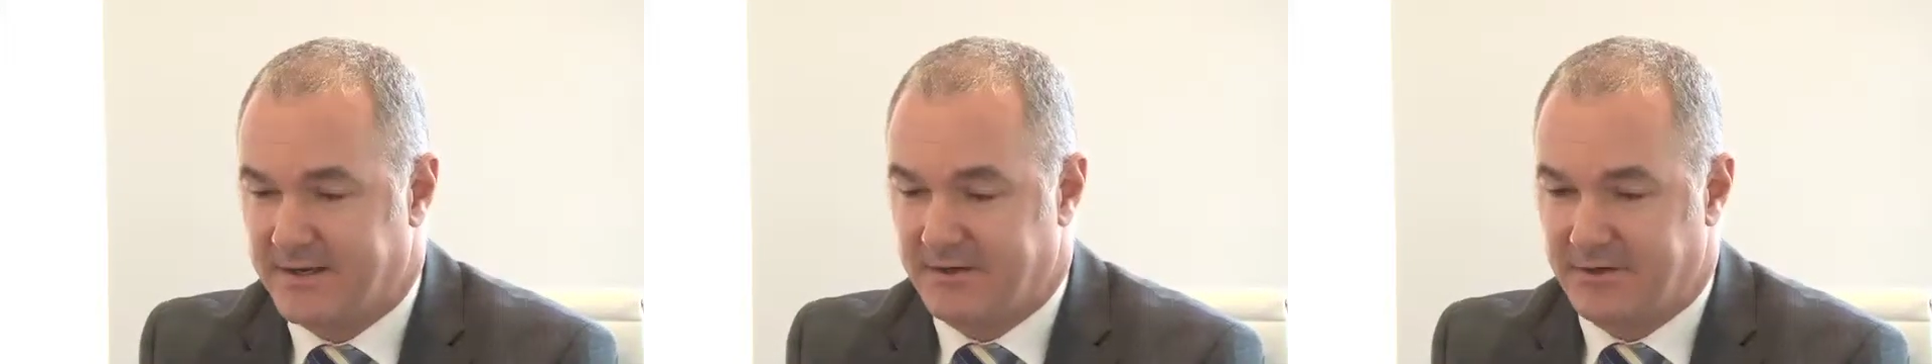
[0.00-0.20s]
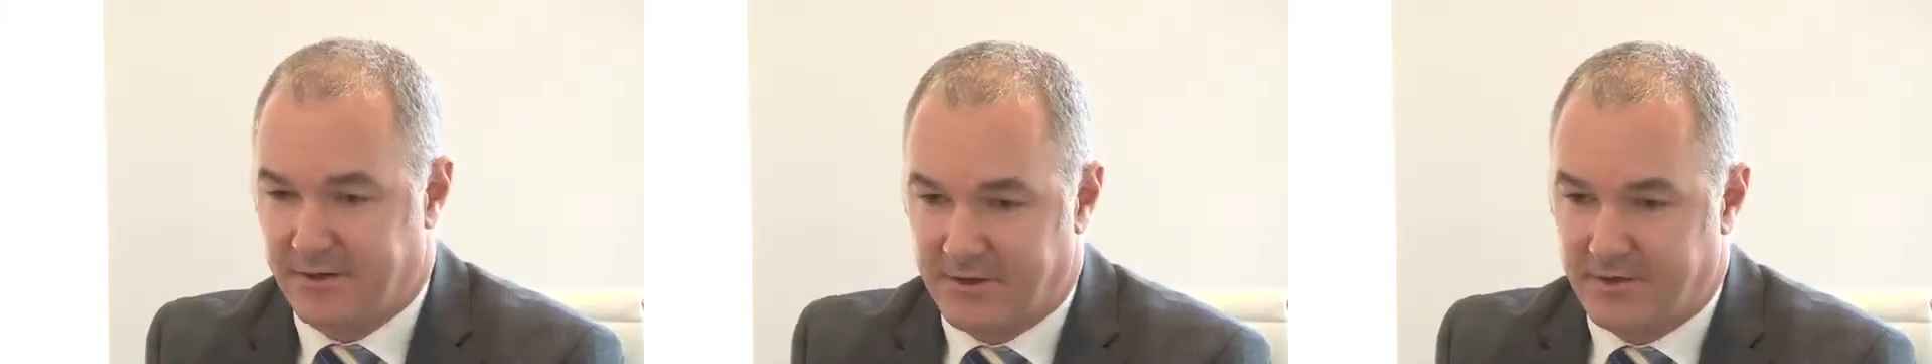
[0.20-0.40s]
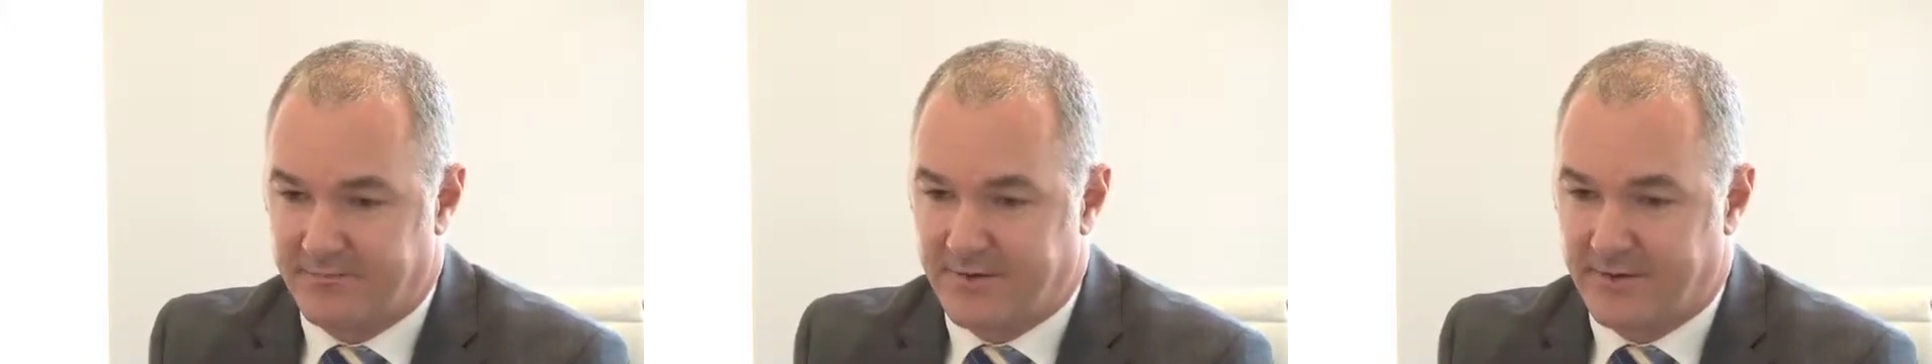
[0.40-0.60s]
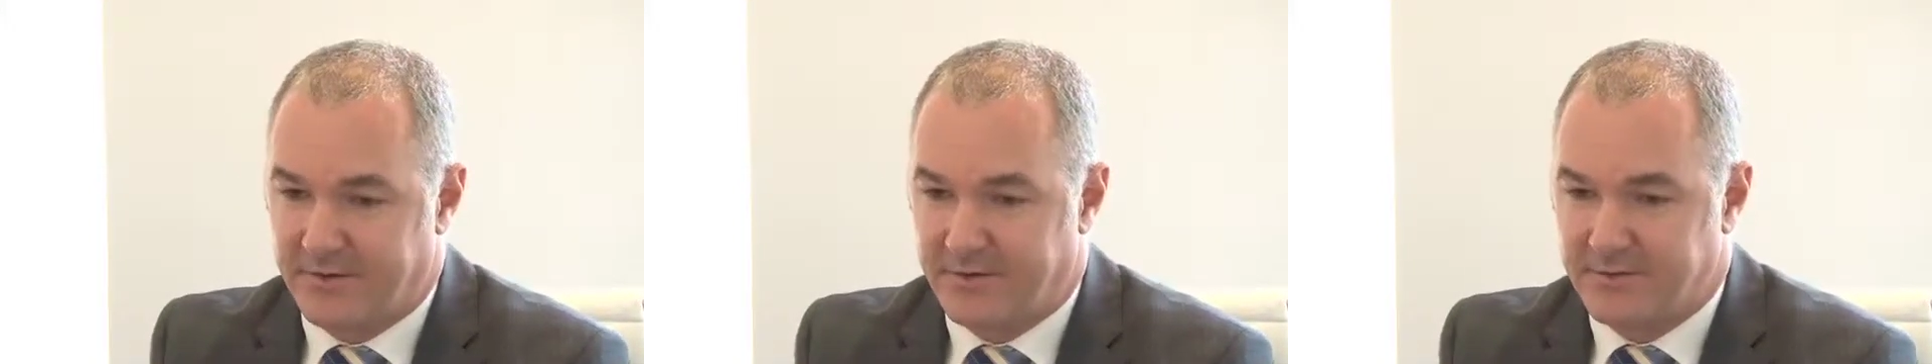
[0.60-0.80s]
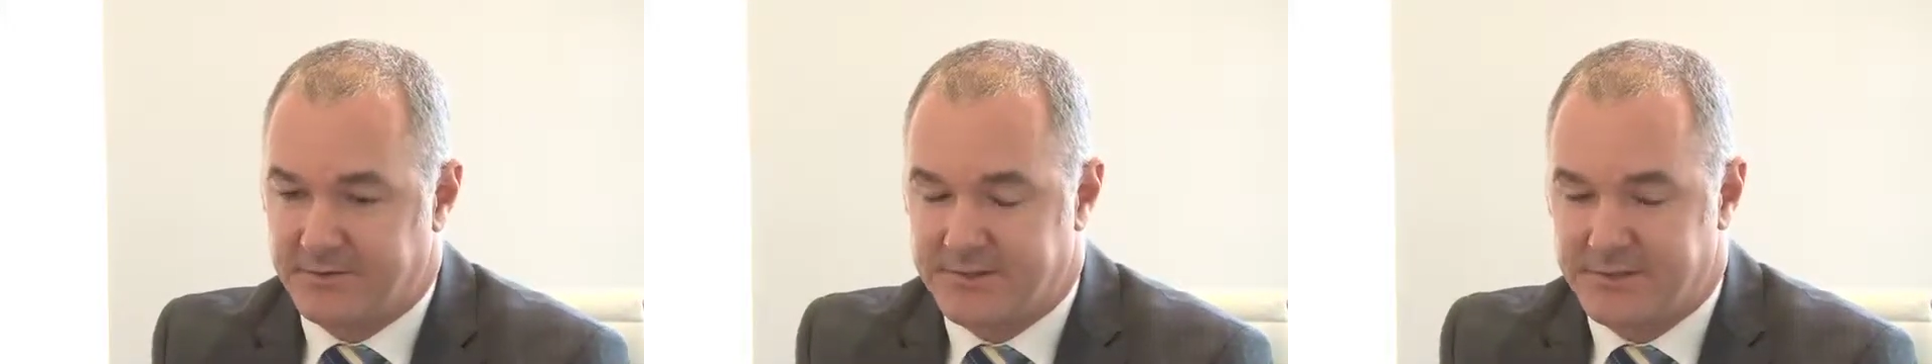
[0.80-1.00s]
Unit
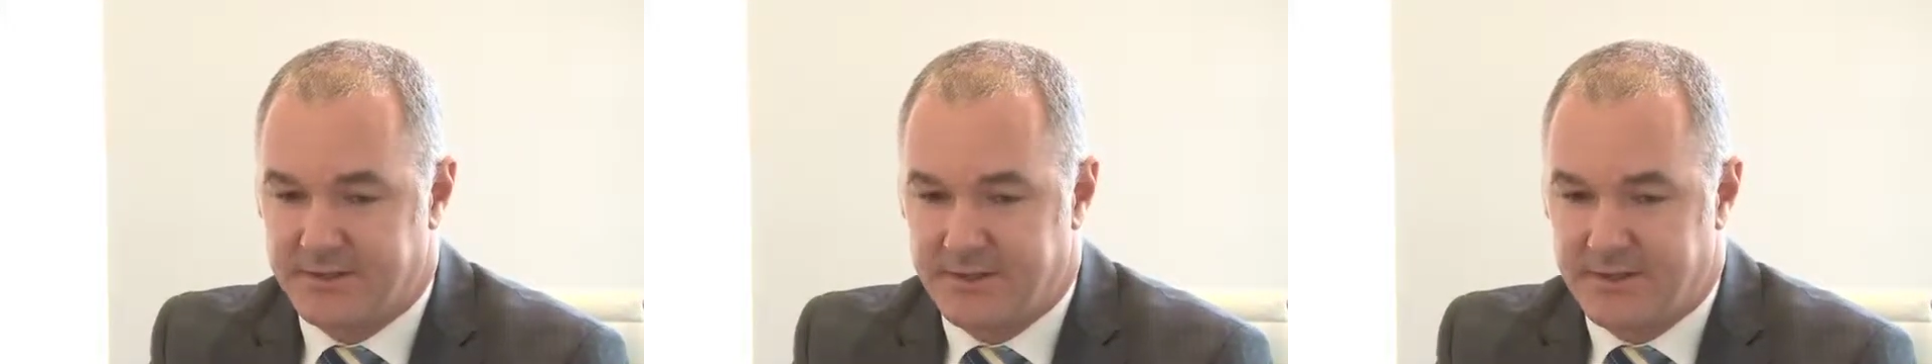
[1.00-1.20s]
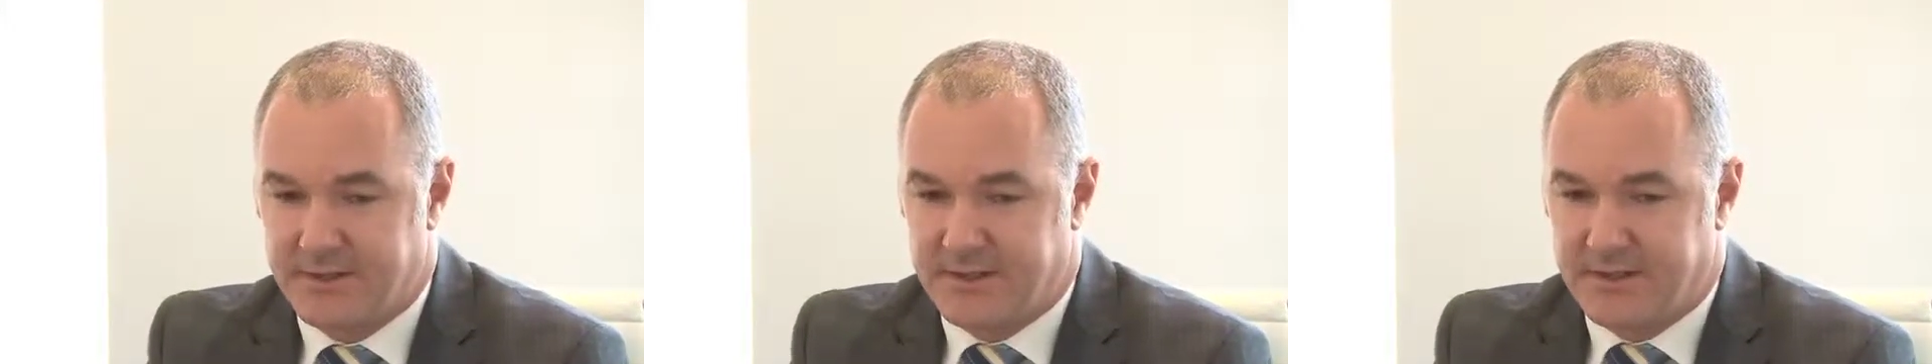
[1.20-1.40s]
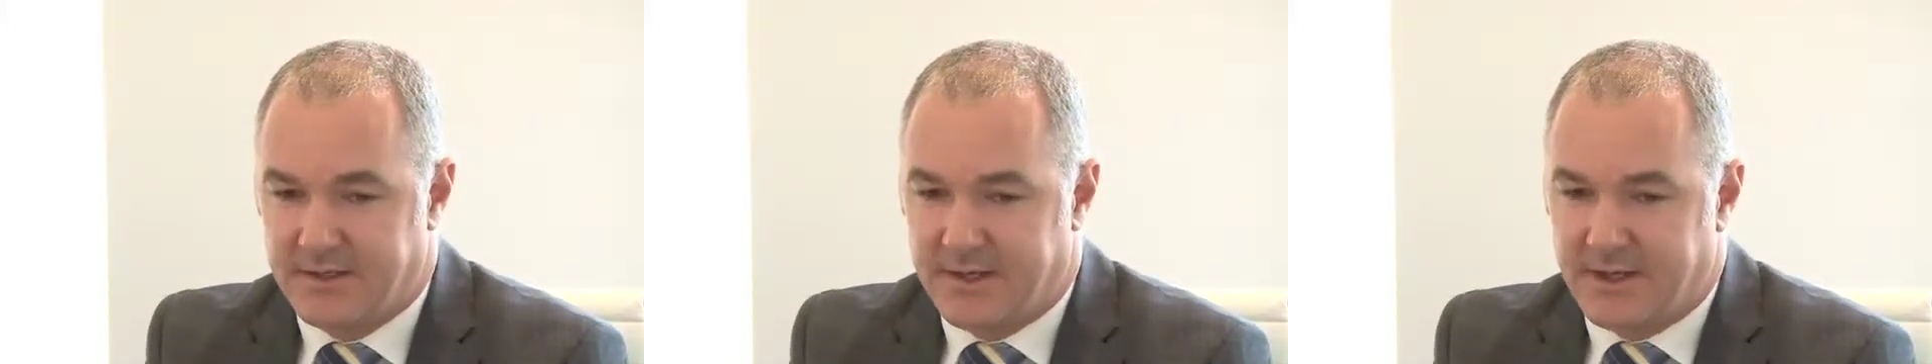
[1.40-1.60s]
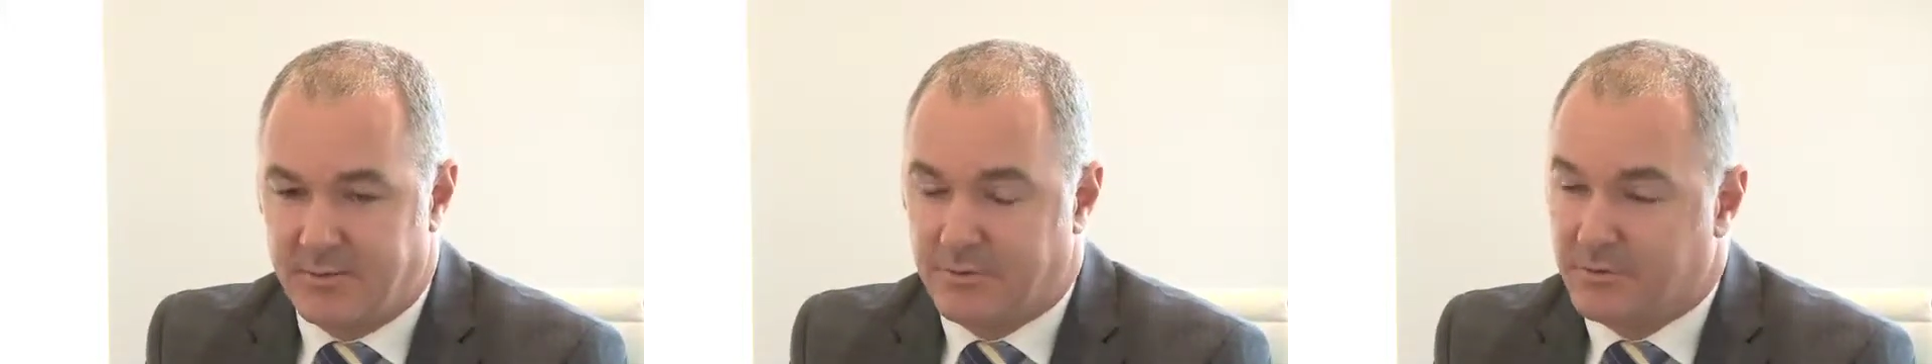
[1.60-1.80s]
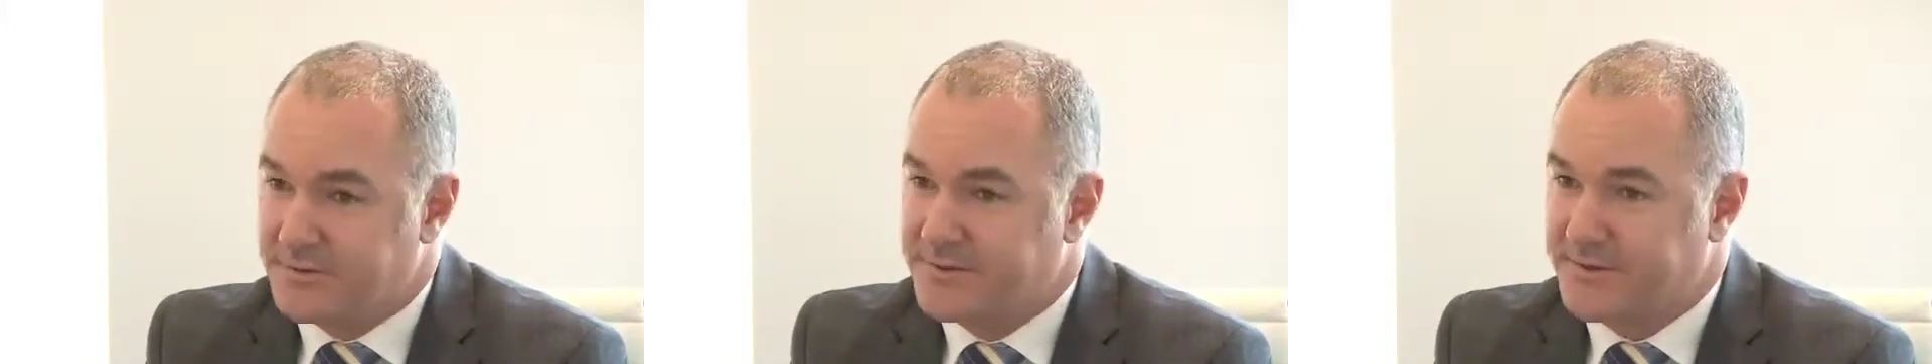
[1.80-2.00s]
values
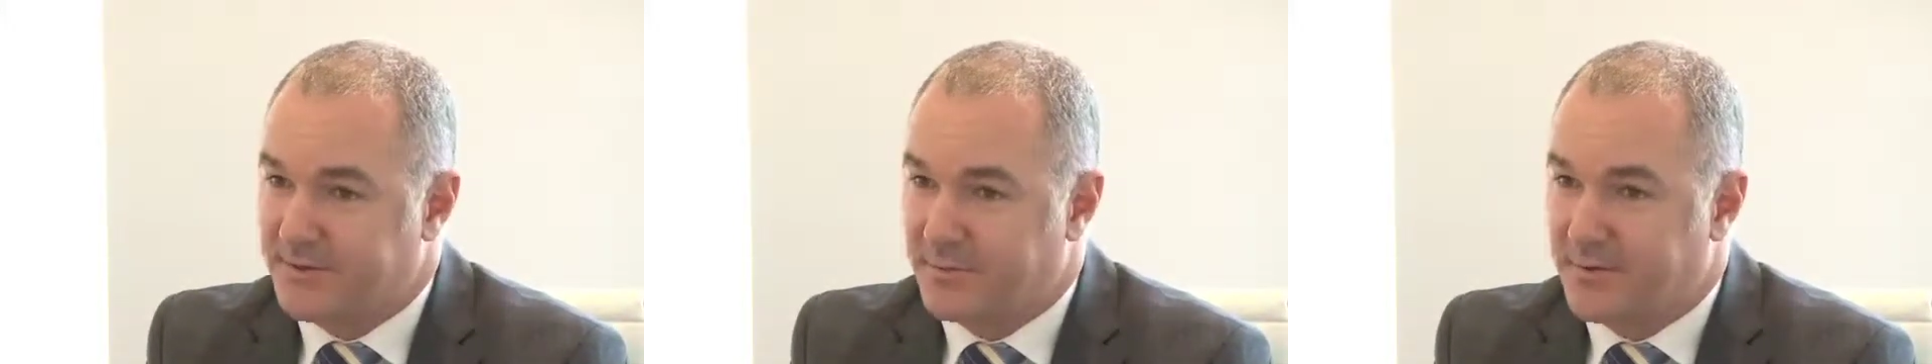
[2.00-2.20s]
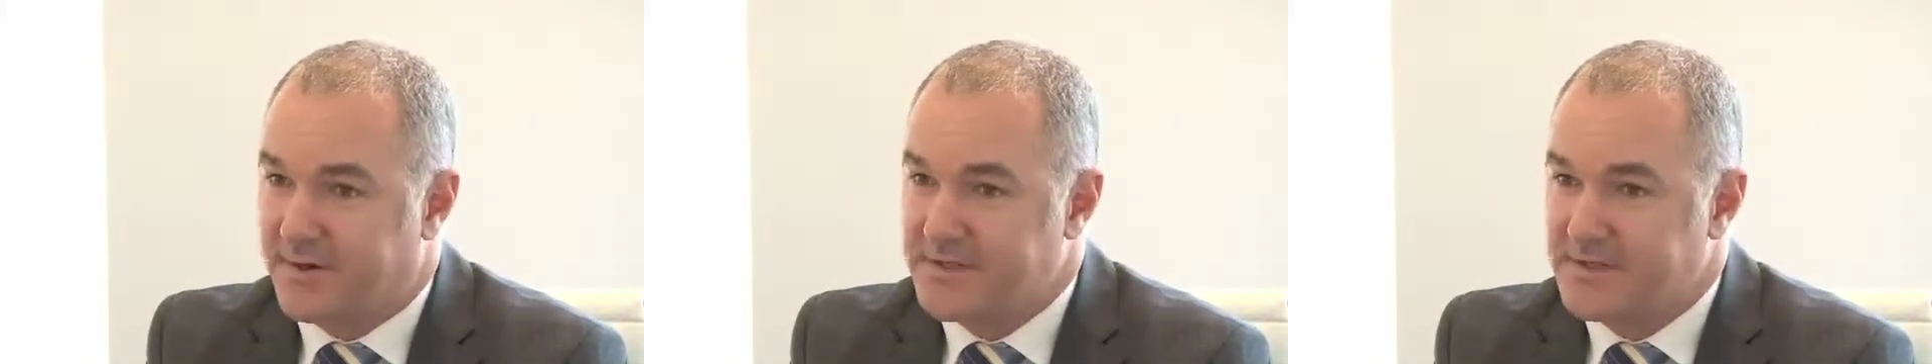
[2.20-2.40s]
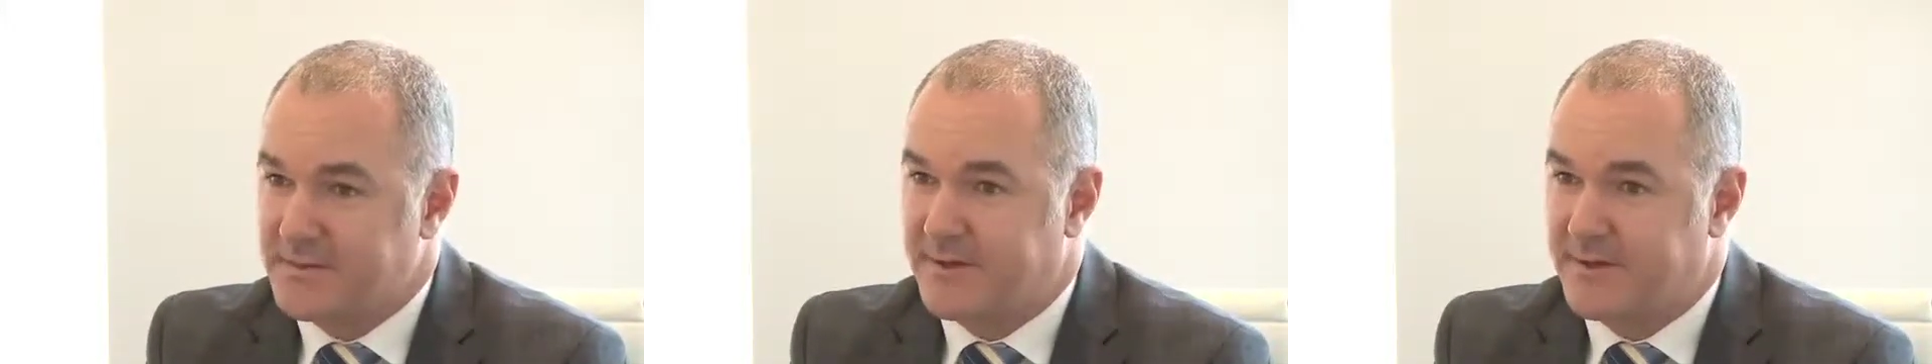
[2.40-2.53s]
were also rising,